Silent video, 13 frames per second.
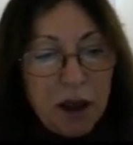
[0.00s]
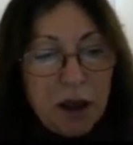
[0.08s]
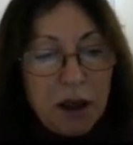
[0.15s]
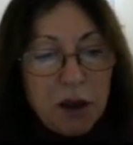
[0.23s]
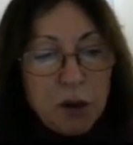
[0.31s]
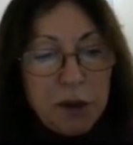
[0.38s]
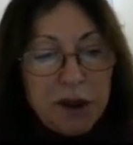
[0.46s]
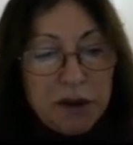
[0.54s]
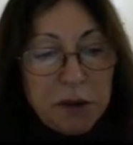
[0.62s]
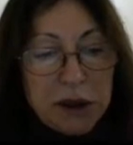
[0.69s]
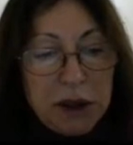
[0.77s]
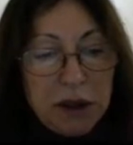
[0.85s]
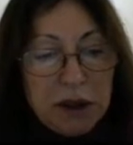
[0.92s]

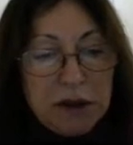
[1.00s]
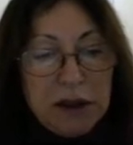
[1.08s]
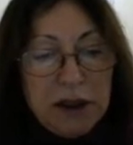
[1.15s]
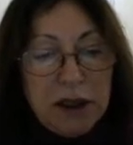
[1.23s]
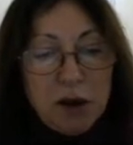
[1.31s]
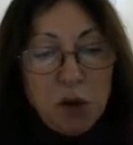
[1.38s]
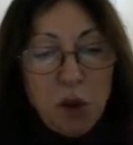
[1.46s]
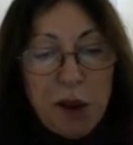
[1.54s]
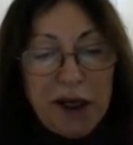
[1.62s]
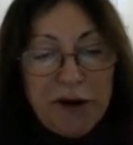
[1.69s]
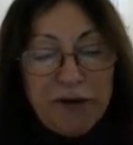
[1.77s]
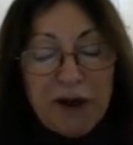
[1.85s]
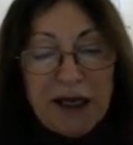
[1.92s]
However, the
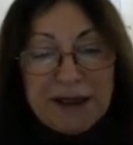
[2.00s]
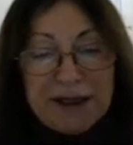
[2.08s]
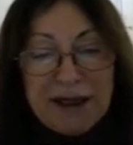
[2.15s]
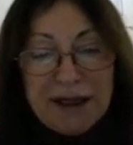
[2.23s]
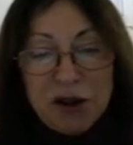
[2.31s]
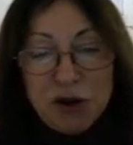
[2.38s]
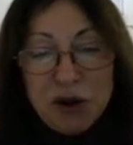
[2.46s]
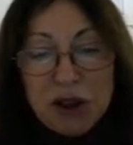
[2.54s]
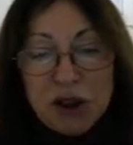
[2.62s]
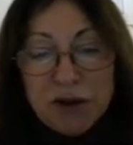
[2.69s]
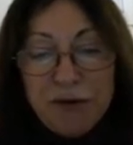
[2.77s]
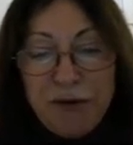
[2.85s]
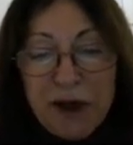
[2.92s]
wave
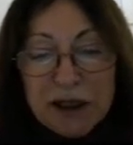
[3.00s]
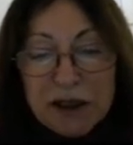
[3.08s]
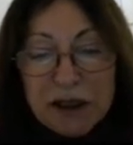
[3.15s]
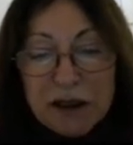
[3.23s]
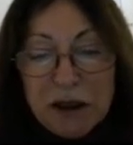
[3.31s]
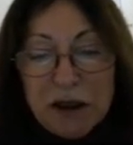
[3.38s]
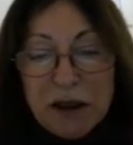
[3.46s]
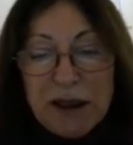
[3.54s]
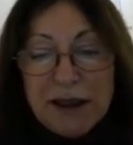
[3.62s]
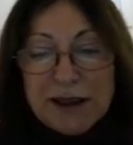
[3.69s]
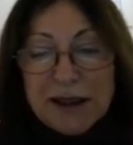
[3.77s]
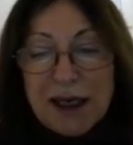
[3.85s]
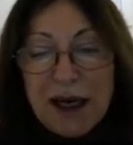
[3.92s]
attenuation factor
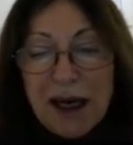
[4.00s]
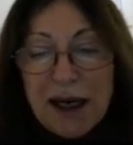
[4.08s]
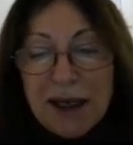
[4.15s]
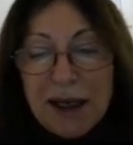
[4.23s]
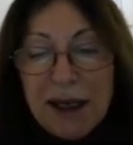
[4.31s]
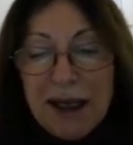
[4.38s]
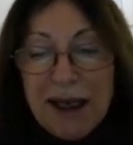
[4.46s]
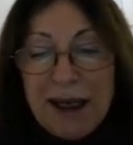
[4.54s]
is higher